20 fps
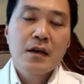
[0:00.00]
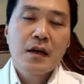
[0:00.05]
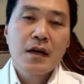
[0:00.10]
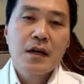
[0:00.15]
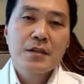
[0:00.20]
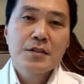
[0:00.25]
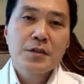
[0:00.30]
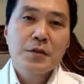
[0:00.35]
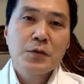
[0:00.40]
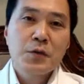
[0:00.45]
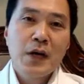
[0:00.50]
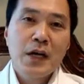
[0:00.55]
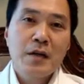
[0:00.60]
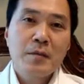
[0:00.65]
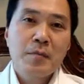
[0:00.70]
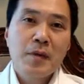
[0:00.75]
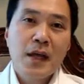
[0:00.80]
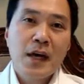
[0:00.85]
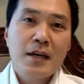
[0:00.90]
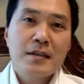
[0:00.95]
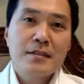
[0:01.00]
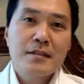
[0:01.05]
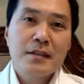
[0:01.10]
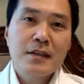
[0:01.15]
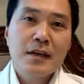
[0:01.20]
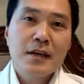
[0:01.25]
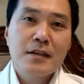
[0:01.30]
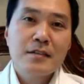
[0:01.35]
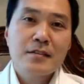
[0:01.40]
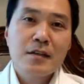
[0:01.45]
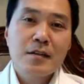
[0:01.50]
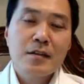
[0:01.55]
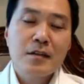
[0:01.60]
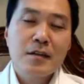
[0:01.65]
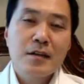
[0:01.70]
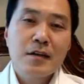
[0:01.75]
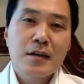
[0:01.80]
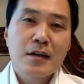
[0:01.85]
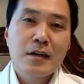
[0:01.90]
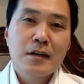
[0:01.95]
Asian rhinoplasty has
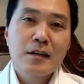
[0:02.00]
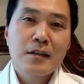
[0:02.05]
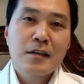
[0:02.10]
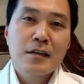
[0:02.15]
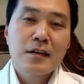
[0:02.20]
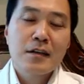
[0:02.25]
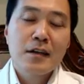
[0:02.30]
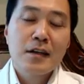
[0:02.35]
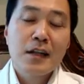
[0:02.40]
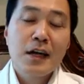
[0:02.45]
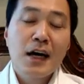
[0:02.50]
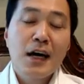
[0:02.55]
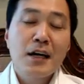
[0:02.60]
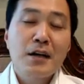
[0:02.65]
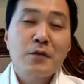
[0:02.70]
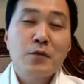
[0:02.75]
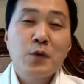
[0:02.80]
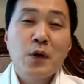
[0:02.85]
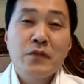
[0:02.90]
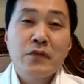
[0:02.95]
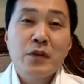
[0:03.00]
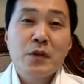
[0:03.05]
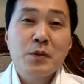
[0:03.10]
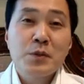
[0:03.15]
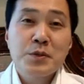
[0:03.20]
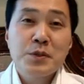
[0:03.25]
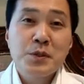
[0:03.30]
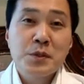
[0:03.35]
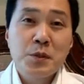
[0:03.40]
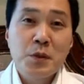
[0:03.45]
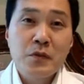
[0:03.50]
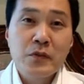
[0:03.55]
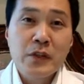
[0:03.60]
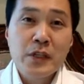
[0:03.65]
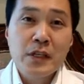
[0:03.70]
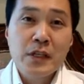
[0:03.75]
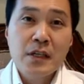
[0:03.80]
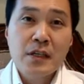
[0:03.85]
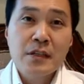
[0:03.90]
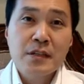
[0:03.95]
undergone a lot of revolution over
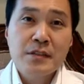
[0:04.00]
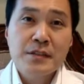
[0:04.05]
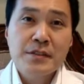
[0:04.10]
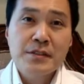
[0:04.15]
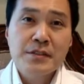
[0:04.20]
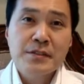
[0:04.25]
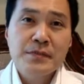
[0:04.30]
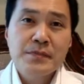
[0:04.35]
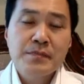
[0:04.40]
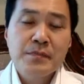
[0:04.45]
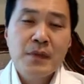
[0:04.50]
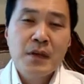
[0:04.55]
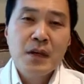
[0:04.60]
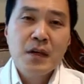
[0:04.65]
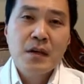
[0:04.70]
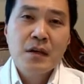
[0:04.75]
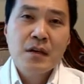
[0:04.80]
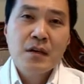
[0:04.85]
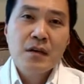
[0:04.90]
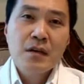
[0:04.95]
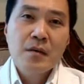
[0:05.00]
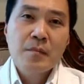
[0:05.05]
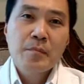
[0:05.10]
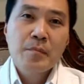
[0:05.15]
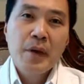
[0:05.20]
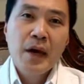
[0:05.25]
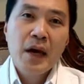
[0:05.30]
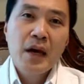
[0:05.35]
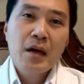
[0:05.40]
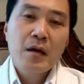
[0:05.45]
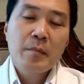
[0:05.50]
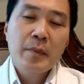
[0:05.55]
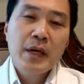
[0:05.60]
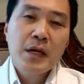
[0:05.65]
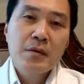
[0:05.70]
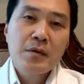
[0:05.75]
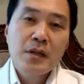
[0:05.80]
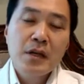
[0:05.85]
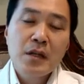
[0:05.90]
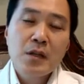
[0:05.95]
the years. Back
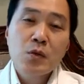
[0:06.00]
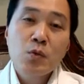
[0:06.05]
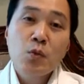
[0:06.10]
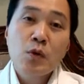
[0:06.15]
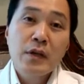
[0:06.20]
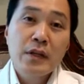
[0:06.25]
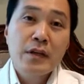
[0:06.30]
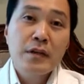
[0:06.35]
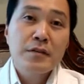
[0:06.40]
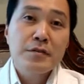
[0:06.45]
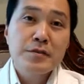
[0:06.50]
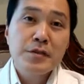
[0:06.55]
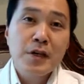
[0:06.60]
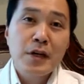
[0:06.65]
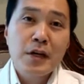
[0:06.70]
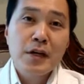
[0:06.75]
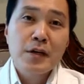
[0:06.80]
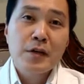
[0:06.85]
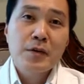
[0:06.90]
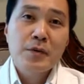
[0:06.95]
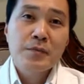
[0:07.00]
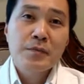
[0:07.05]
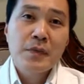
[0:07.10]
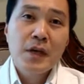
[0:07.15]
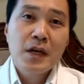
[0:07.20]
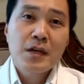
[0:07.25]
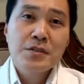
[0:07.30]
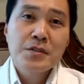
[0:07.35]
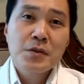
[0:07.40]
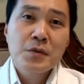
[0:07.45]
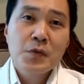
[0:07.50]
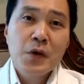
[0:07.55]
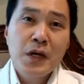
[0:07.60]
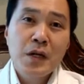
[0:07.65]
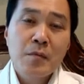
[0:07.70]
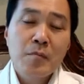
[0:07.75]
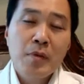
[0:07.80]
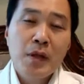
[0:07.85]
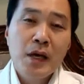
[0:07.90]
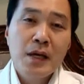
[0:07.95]
about 10-20 years ago, Asian
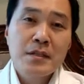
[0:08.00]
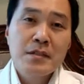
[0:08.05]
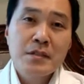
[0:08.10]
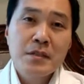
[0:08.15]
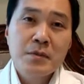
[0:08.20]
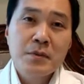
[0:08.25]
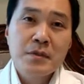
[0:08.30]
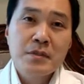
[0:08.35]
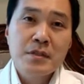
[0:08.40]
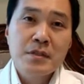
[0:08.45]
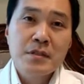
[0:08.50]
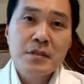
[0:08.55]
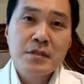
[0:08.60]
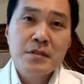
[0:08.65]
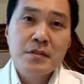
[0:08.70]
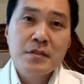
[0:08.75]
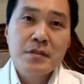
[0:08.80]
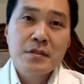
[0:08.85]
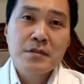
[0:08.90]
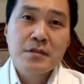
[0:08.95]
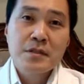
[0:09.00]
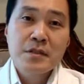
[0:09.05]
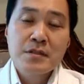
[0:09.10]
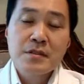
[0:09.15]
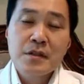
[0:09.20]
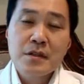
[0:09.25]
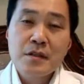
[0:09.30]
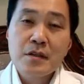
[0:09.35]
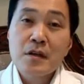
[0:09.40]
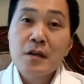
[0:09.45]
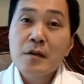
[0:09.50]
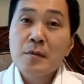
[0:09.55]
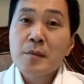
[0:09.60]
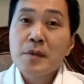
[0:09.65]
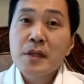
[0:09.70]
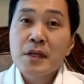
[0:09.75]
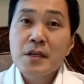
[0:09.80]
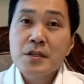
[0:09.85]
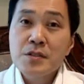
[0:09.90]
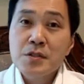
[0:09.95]
rhinoplasty was considered just an
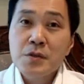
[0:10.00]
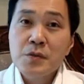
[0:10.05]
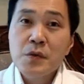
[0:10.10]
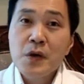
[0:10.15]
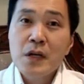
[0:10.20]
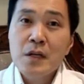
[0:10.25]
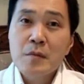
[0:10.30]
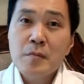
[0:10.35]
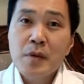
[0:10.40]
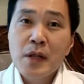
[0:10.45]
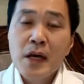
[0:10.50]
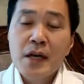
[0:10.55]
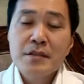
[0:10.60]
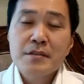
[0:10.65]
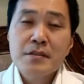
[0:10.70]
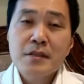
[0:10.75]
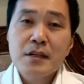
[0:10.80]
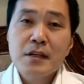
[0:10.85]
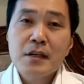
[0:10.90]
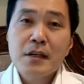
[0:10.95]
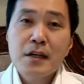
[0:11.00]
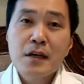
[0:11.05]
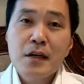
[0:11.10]
augmentation rhinoplasty,